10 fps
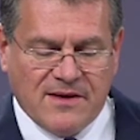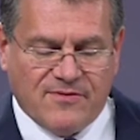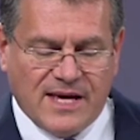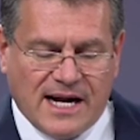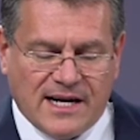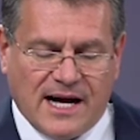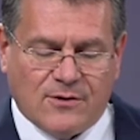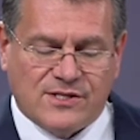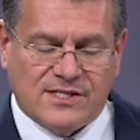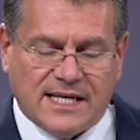we are now
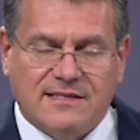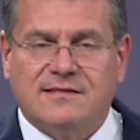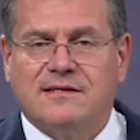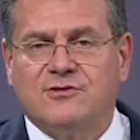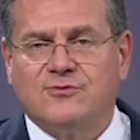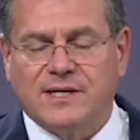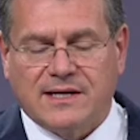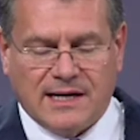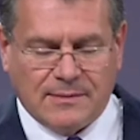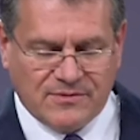set to
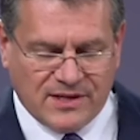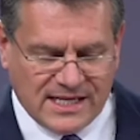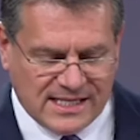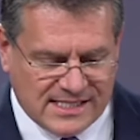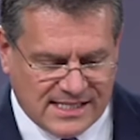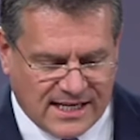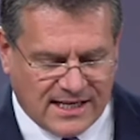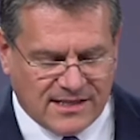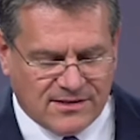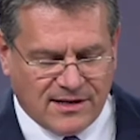become the
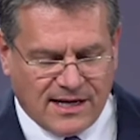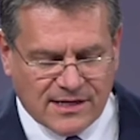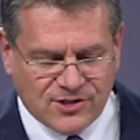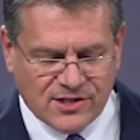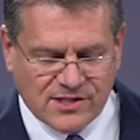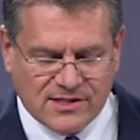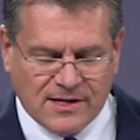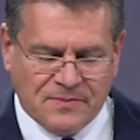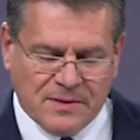second largest